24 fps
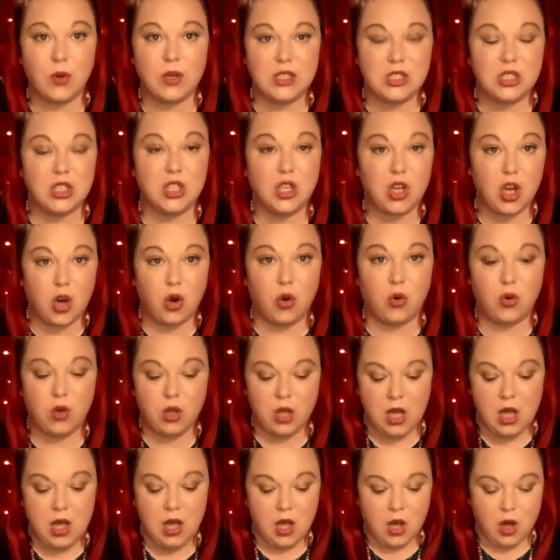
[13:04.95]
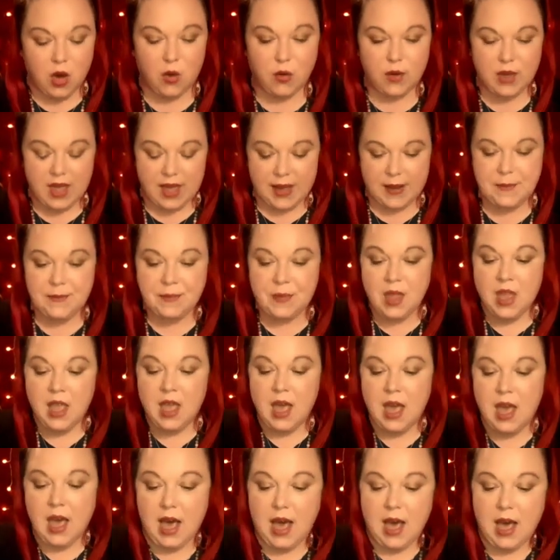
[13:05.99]
to go. Okay.
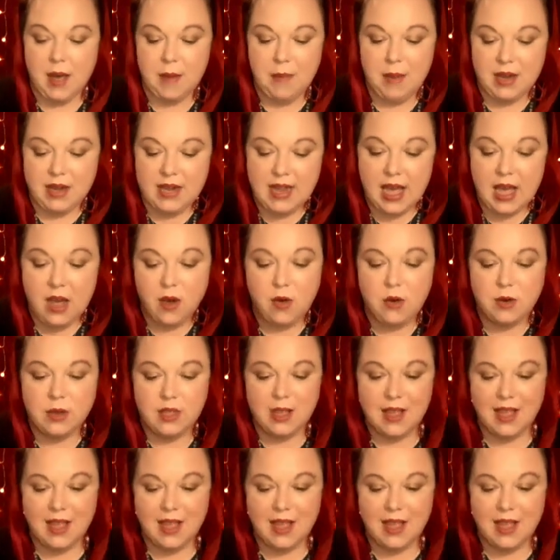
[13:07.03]
Now